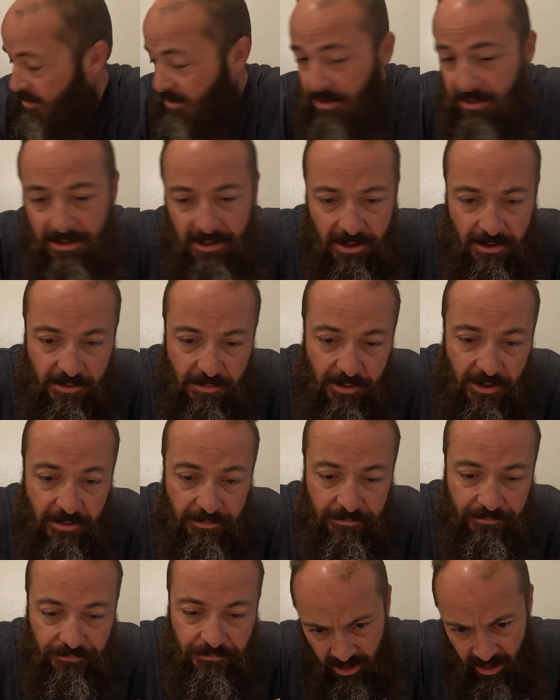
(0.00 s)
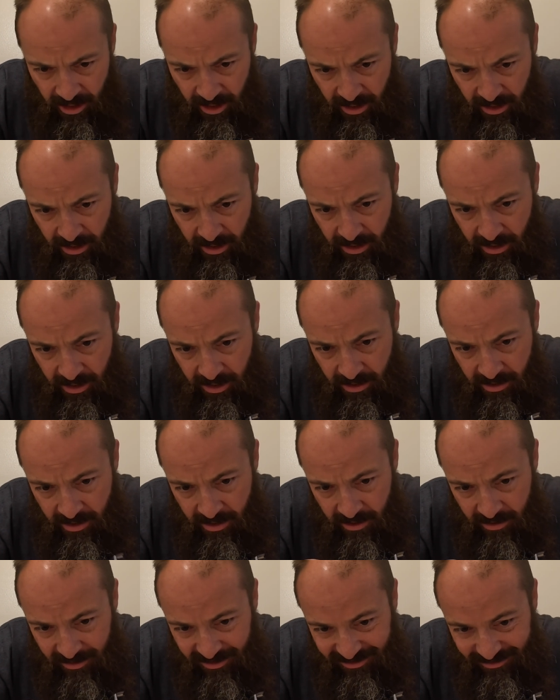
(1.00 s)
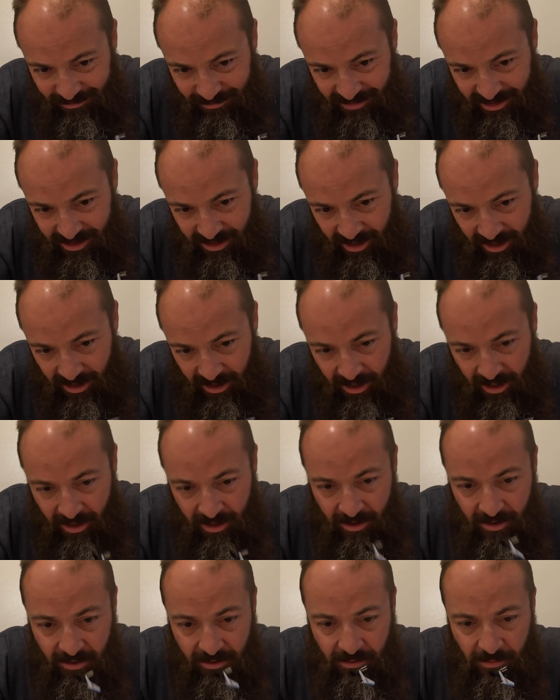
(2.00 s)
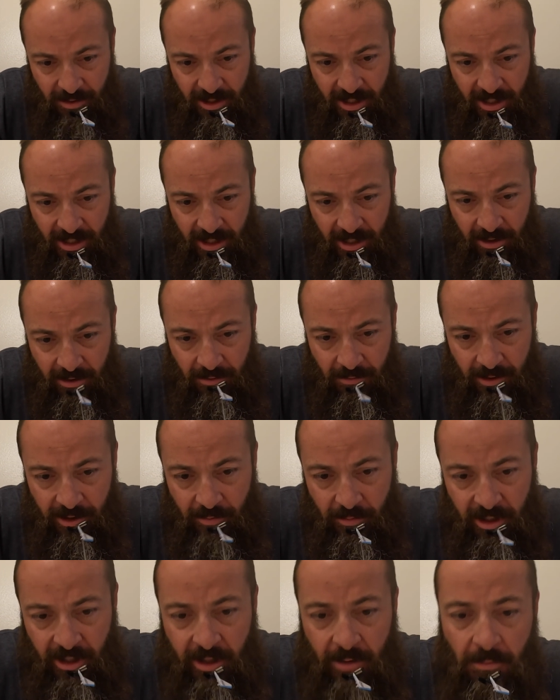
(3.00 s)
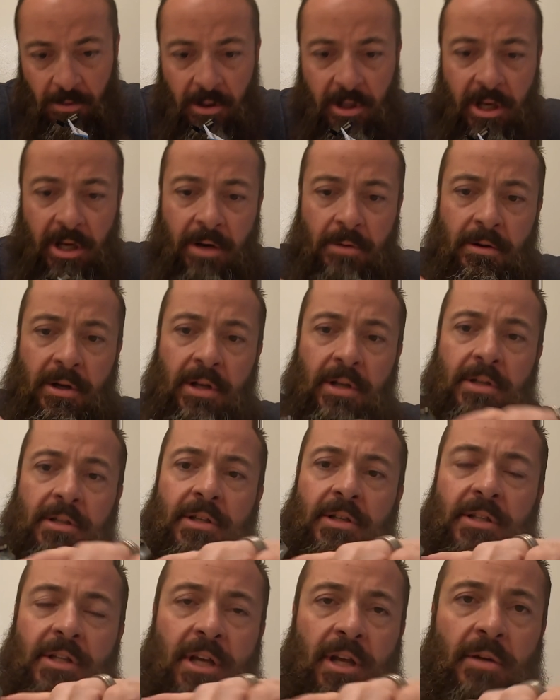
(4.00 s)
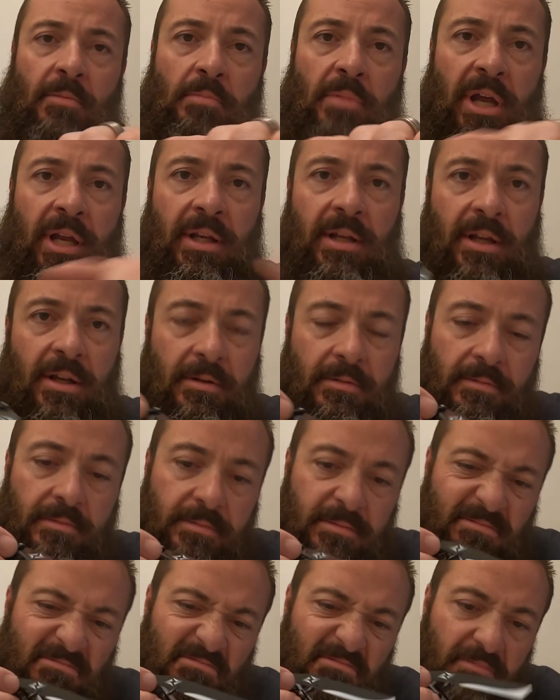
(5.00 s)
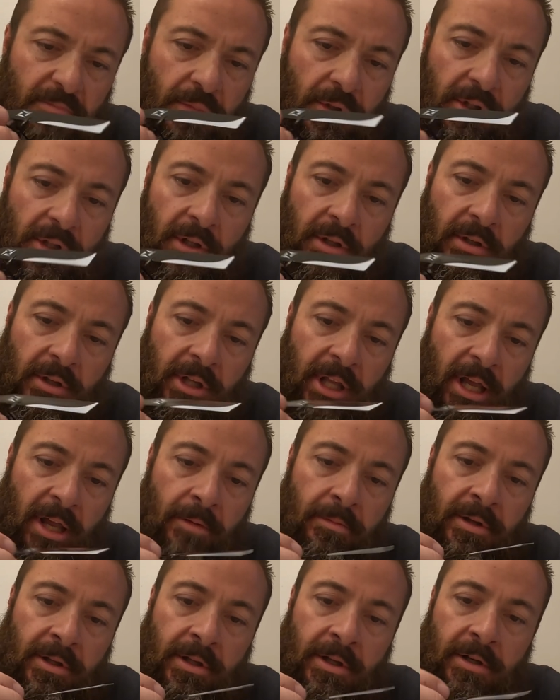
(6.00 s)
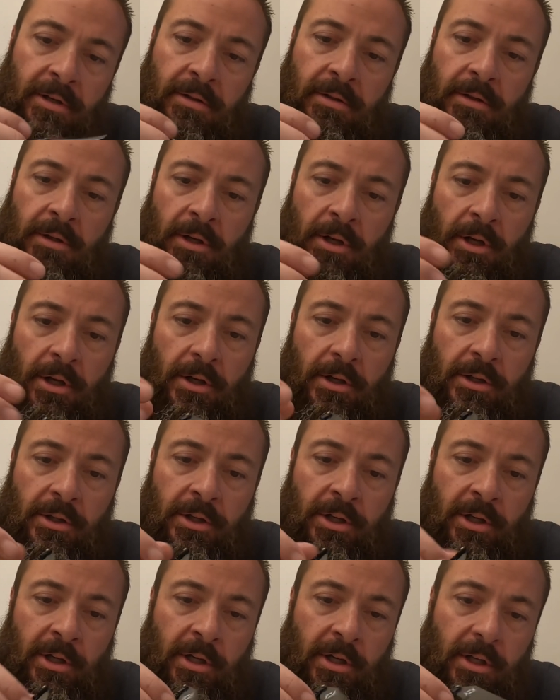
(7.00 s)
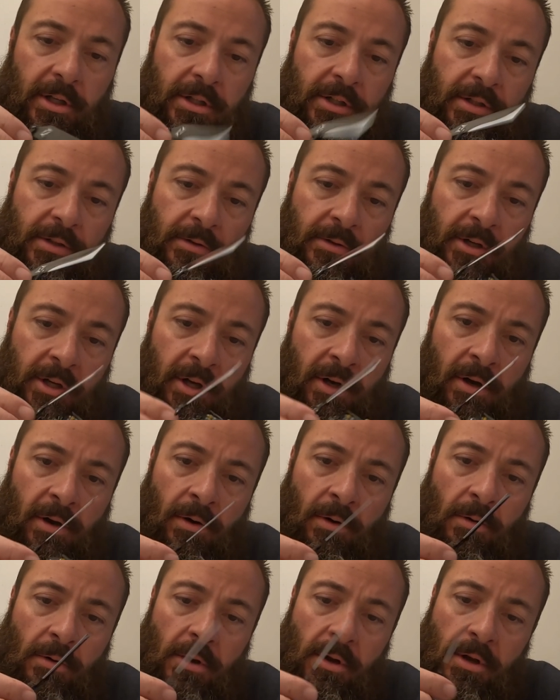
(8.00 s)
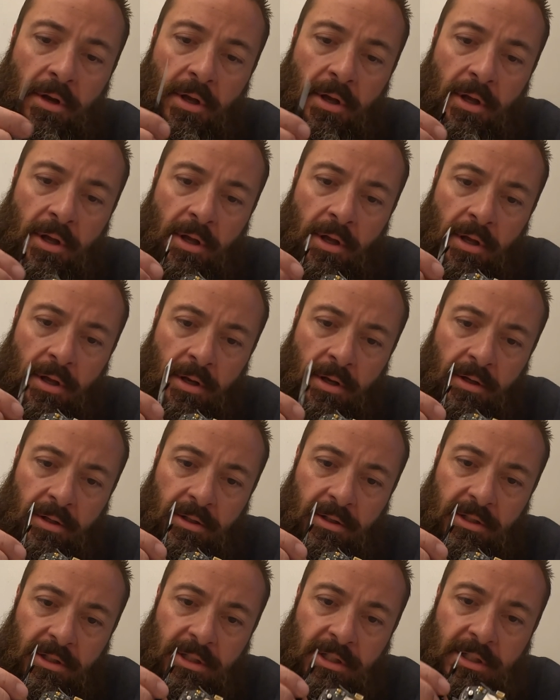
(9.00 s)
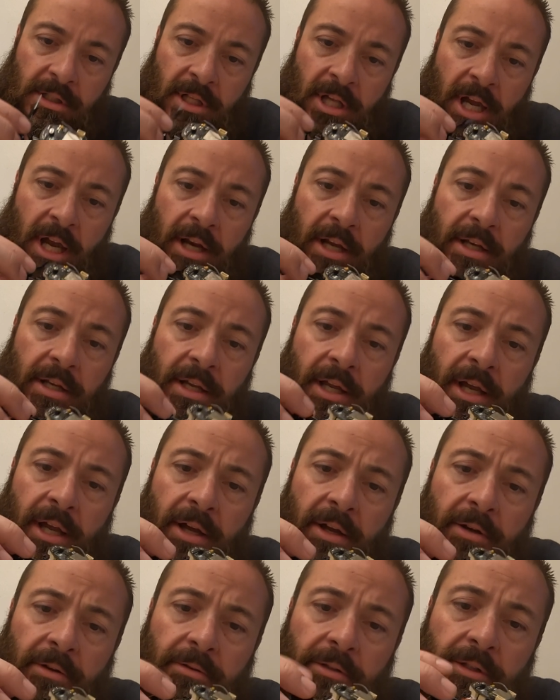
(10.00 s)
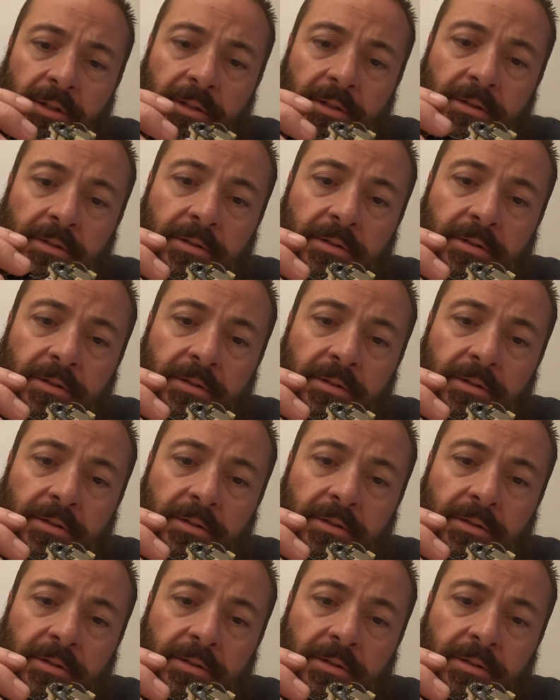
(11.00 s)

Excuse me. I didn't get it in there, but you gotta kind of tweak it out of the way to make it work anyway. So I just kind of bent it, put the little tab in there. Good to go. Slide it down.